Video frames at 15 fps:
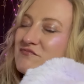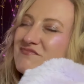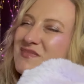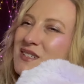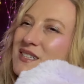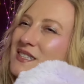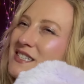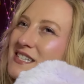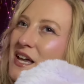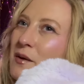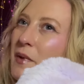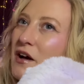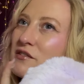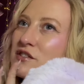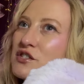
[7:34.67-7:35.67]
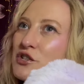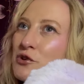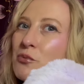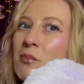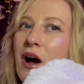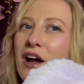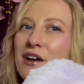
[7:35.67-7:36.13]
I'd say about 2
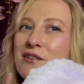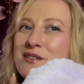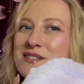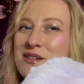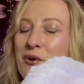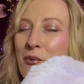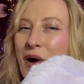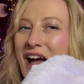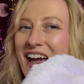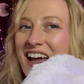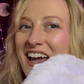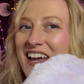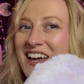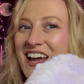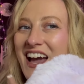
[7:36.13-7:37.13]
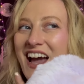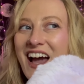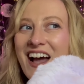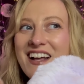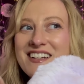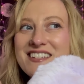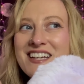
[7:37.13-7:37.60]
miles away
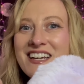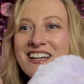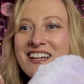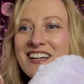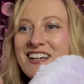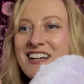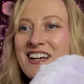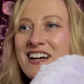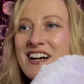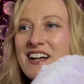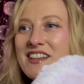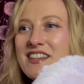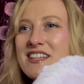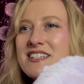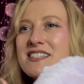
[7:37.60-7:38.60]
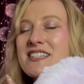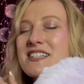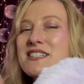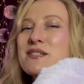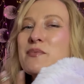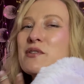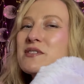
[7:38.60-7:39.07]
at this. It's
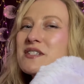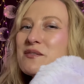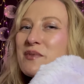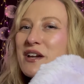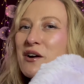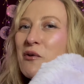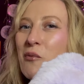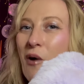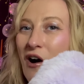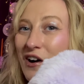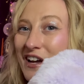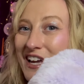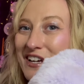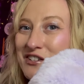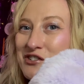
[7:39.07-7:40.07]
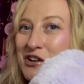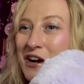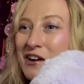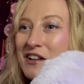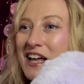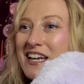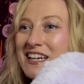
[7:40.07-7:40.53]
supposed to be a walking trail,
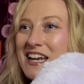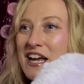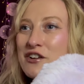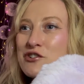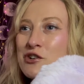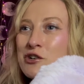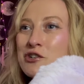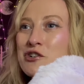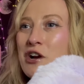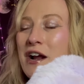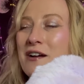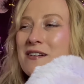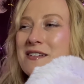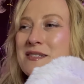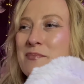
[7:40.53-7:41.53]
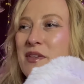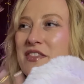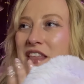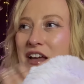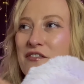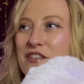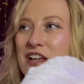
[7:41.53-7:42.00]
like nature trails, but
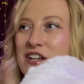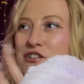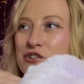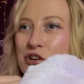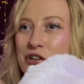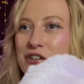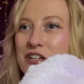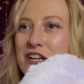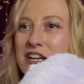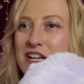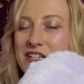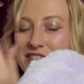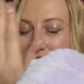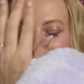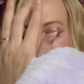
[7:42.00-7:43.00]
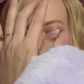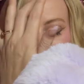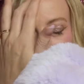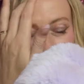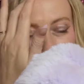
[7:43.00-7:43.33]
they've like turned it into